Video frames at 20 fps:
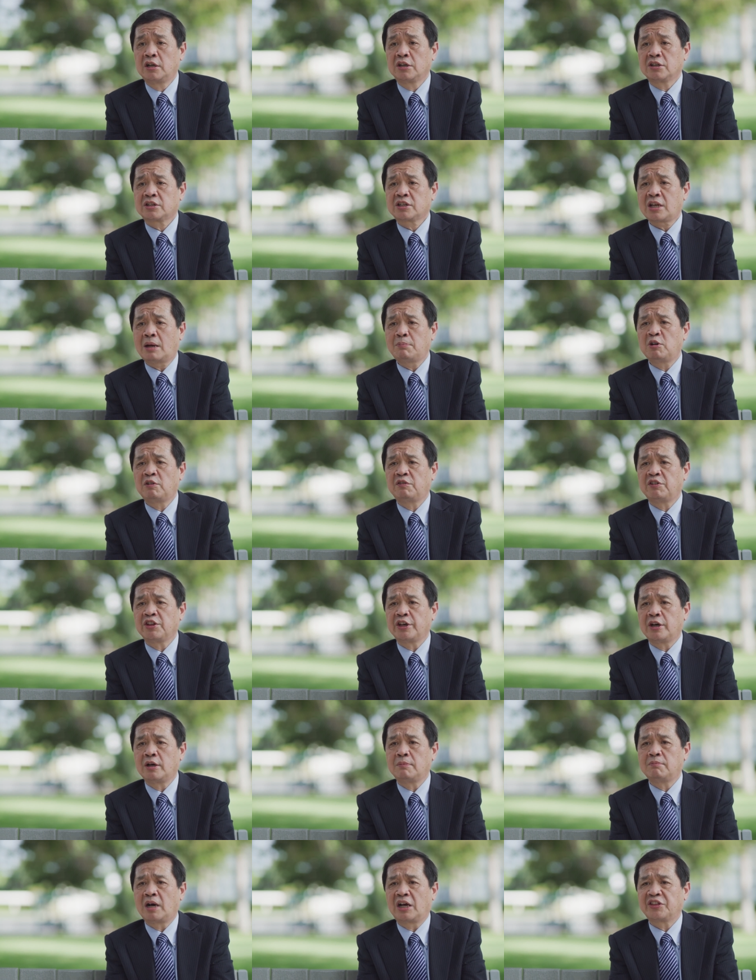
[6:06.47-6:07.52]
Some of
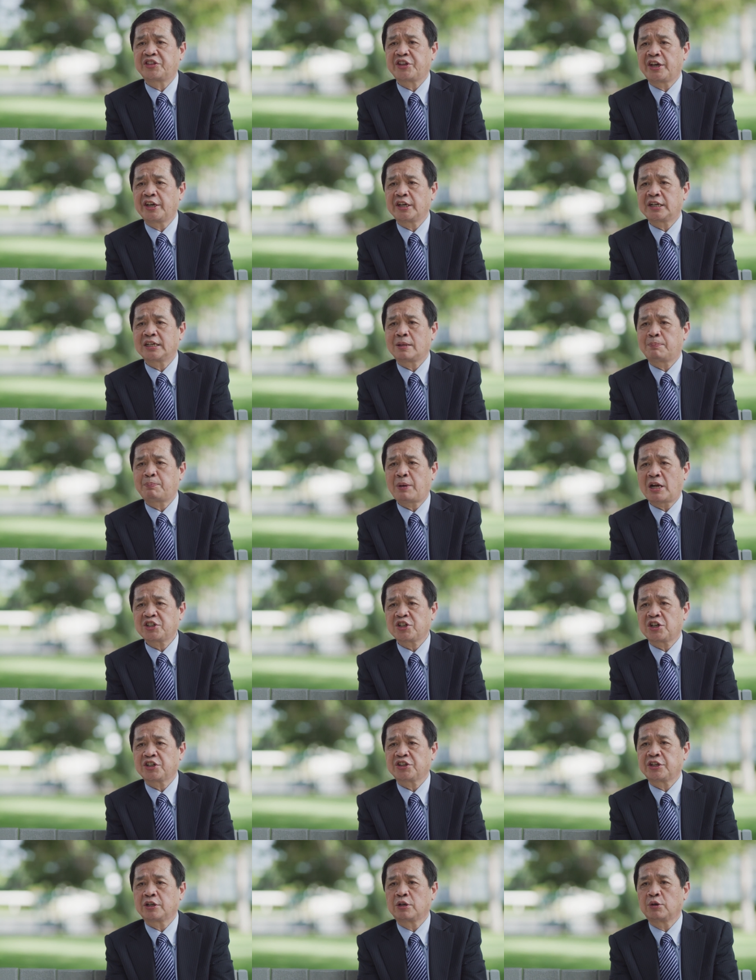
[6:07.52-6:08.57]
them are take the
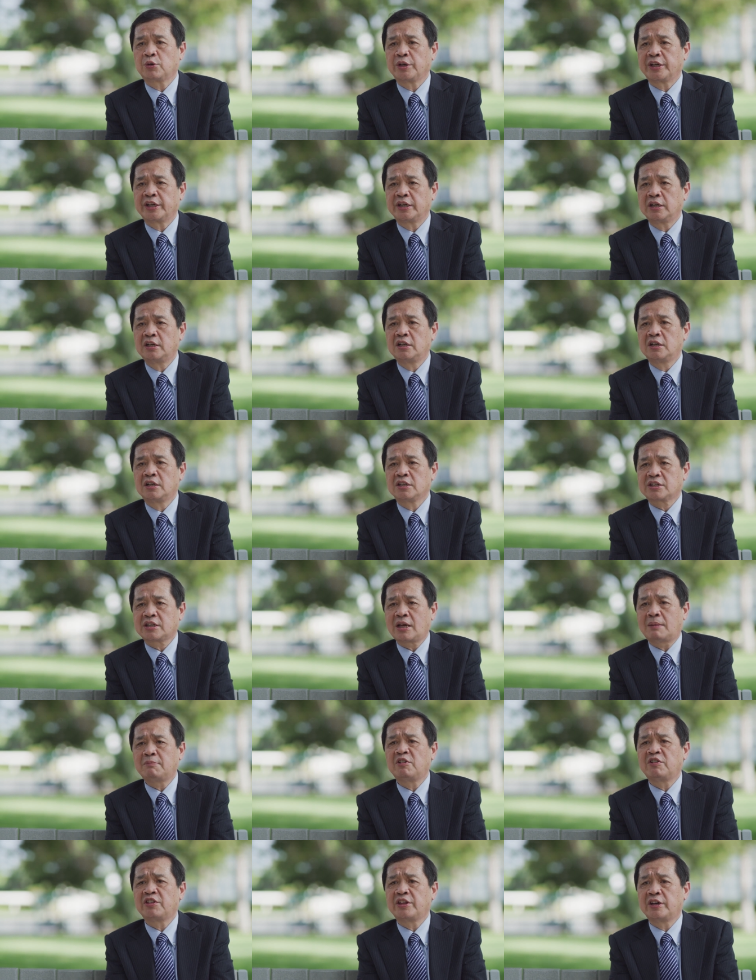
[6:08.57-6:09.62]
bachelor degree,
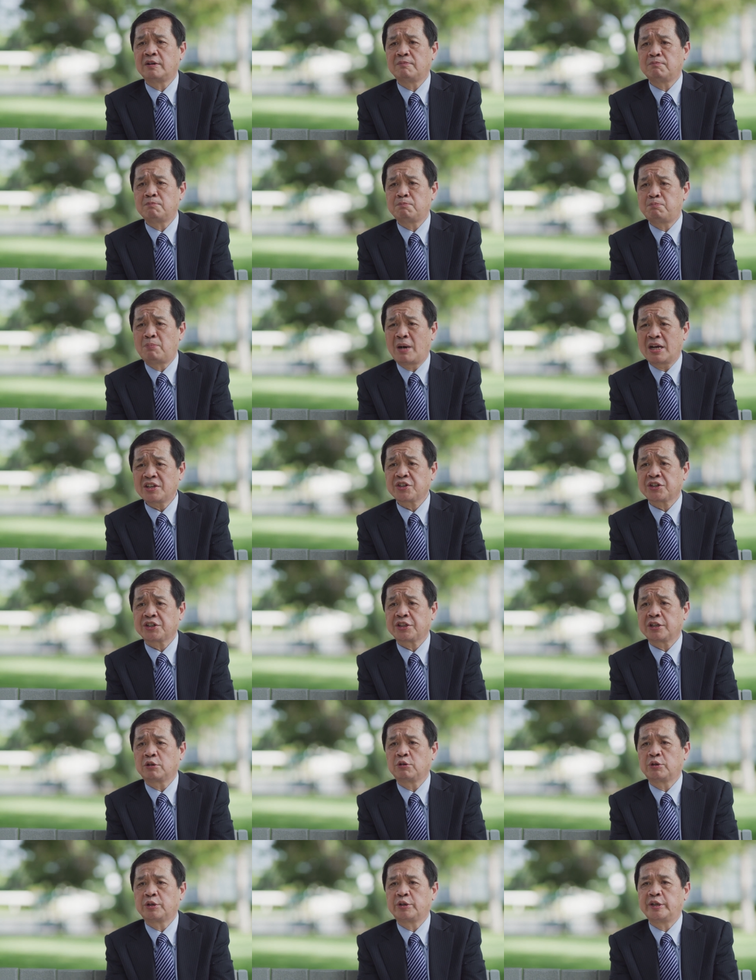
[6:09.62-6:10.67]
some of them master
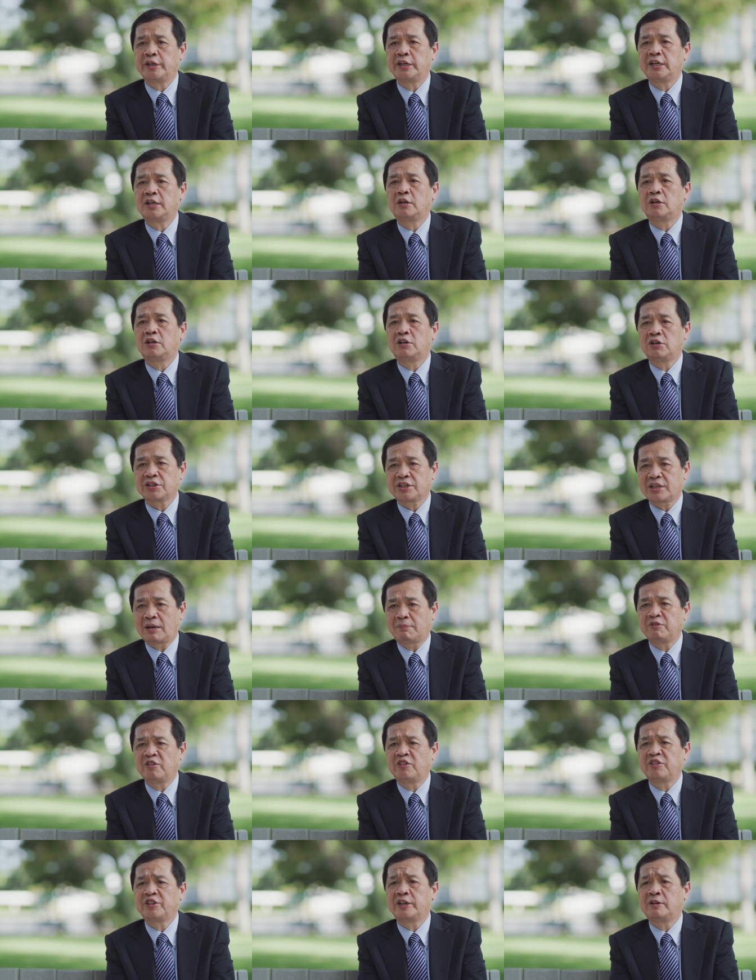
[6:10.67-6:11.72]
degree, or some
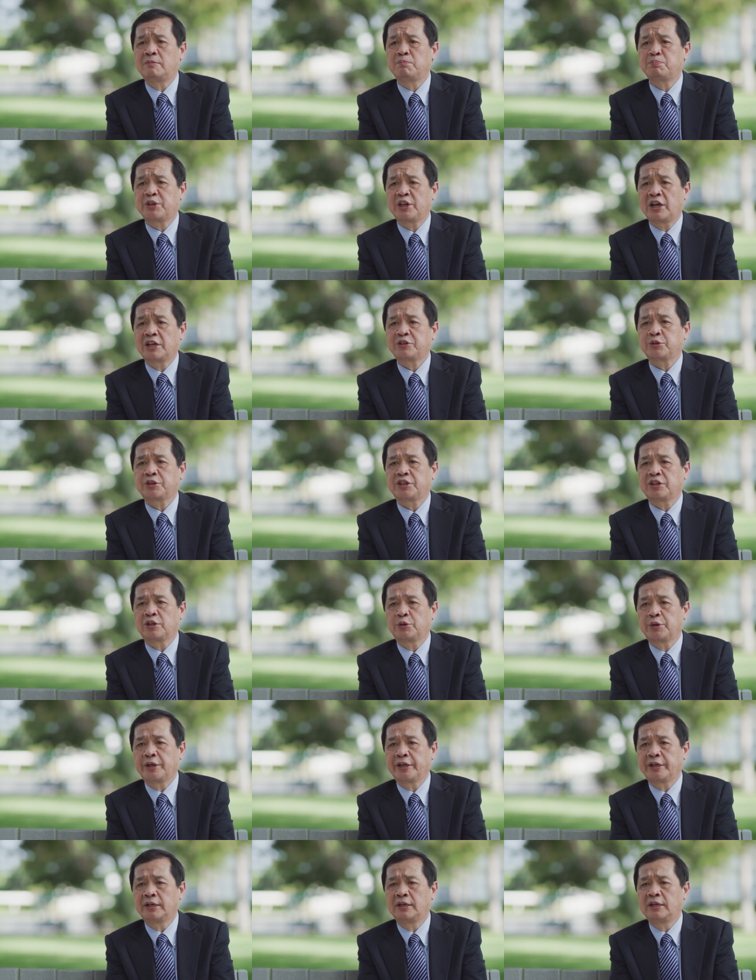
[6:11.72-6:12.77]
of them PhD
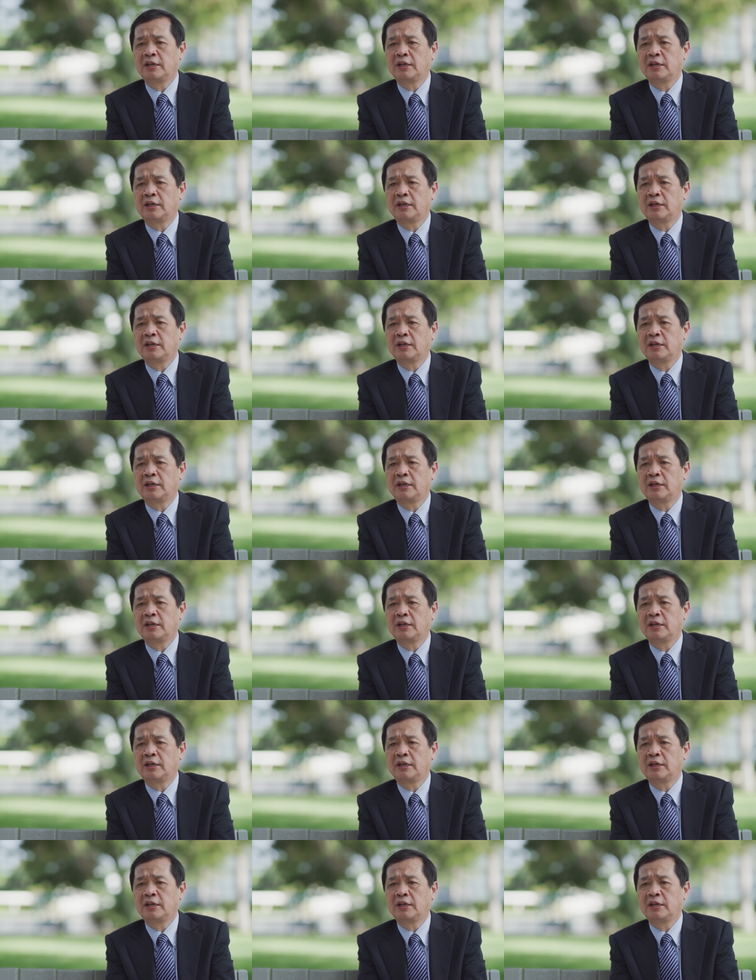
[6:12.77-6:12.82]
degree.